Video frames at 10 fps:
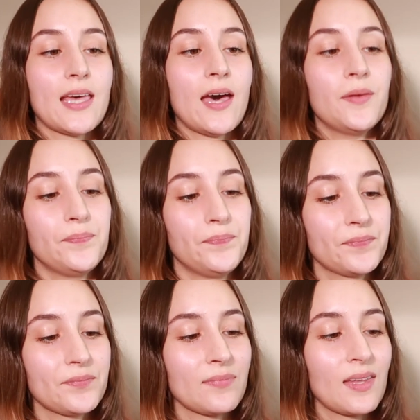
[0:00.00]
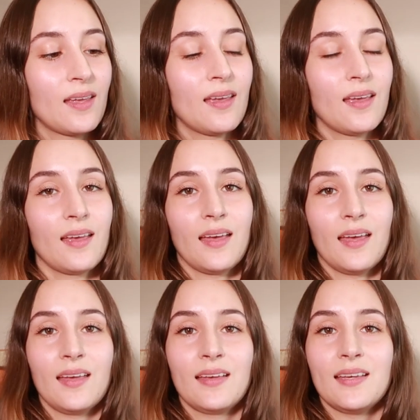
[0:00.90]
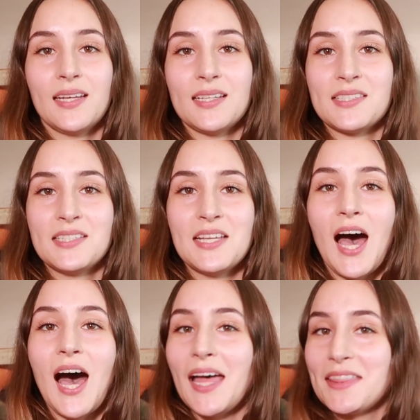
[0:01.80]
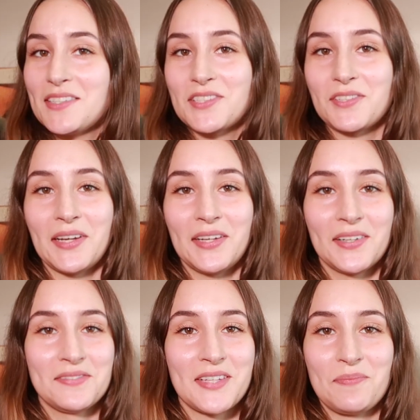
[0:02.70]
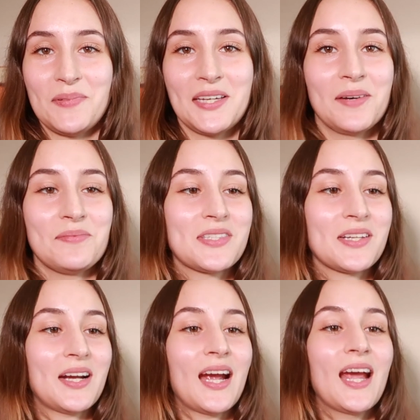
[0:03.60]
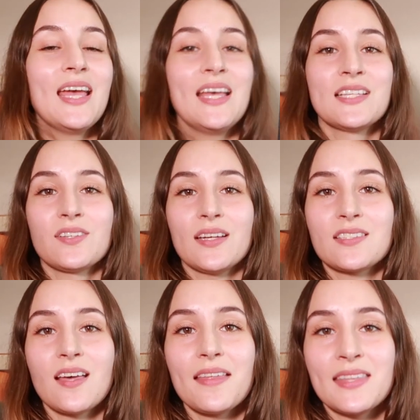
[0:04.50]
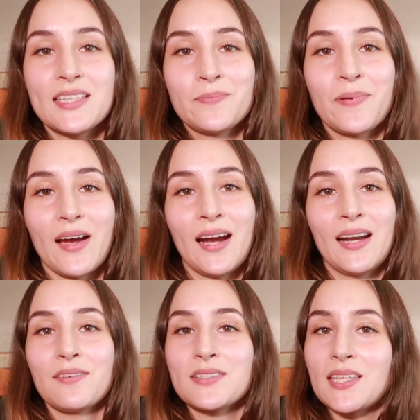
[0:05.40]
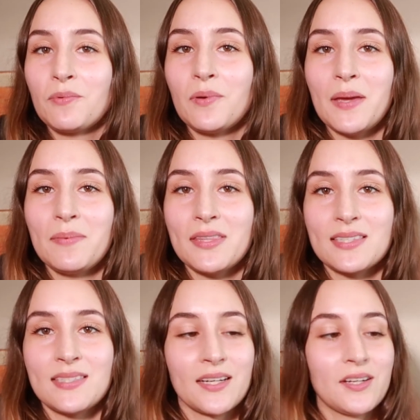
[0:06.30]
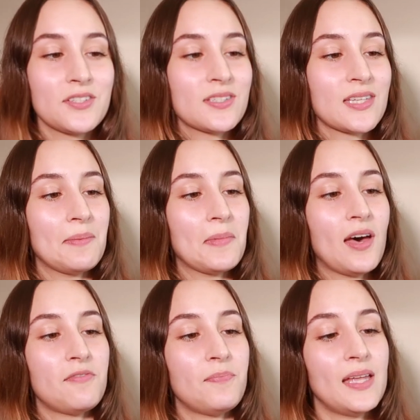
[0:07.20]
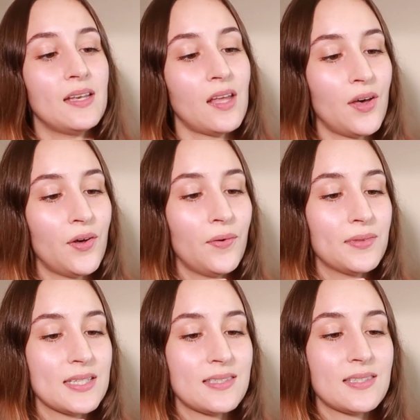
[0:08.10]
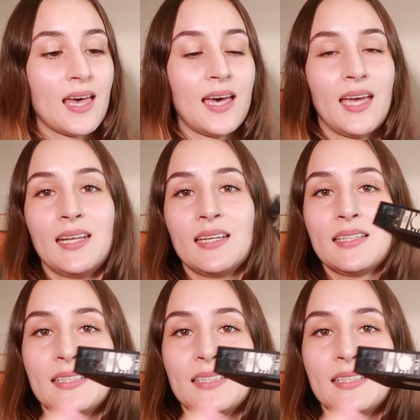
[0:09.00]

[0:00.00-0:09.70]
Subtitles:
out it is not the screener of Death Becomes Her. So I saw this part and I was like, well, maybe the sticker just came off, but no, this side